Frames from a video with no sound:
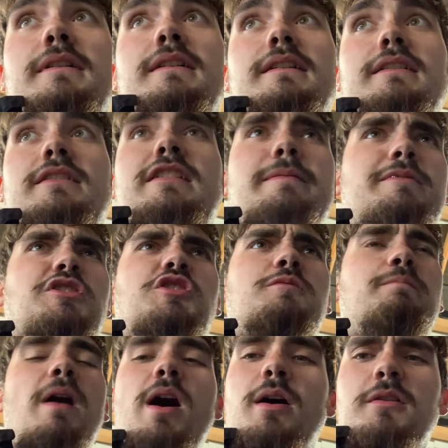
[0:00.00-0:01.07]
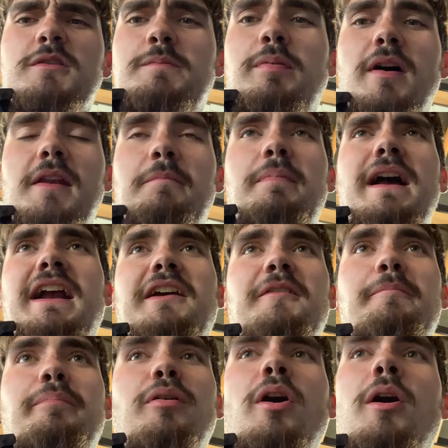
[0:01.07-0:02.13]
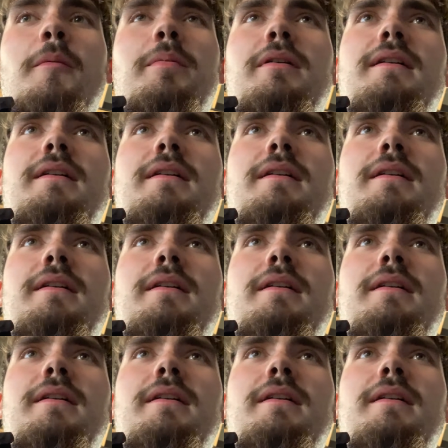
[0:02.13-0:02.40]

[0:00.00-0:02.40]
something sparked by the back of the prop.